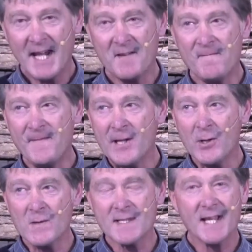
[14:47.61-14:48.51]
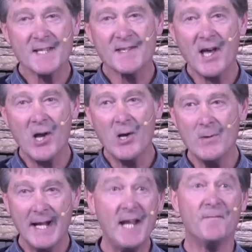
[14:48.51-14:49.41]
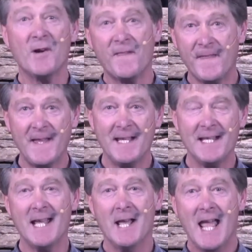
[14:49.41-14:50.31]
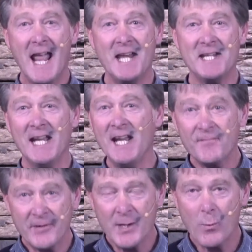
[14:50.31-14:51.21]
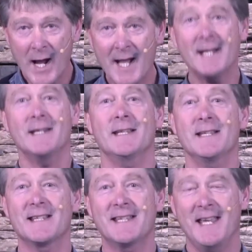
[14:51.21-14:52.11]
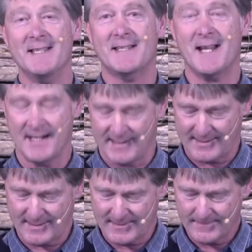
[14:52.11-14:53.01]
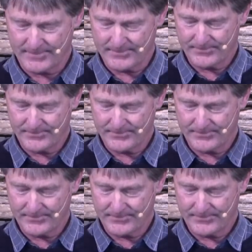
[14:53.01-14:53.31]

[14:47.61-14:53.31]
And it feels as though everything and everyone is against us.